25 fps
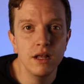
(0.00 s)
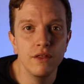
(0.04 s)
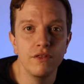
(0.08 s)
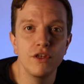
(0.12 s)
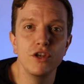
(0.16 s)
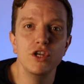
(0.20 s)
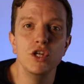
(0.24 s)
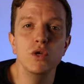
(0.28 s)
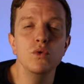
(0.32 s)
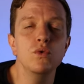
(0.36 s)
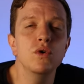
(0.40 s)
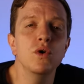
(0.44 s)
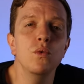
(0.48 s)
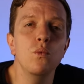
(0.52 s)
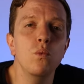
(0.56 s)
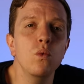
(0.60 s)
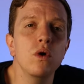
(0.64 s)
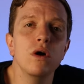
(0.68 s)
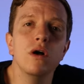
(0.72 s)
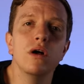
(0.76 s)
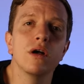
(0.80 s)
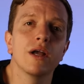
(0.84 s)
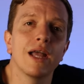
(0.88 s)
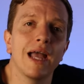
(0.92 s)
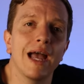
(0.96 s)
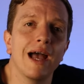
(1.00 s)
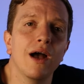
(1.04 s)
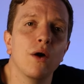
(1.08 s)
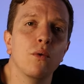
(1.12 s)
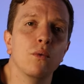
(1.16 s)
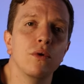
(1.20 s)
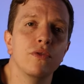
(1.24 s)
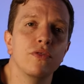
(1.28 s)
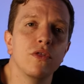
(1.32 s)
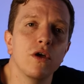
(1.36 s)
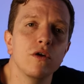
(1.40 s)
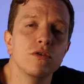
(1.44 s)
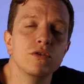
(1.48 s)
then you can work out
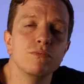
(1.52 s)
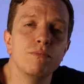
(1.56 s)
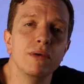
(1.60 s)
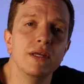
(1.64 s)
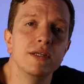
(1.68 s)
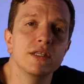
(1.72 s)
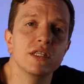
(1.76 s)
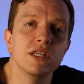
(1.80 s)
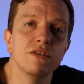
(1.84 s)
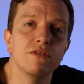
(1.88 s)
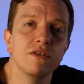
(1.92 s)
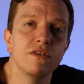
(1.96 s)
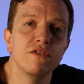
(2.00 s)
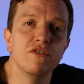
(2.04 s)
with those bits of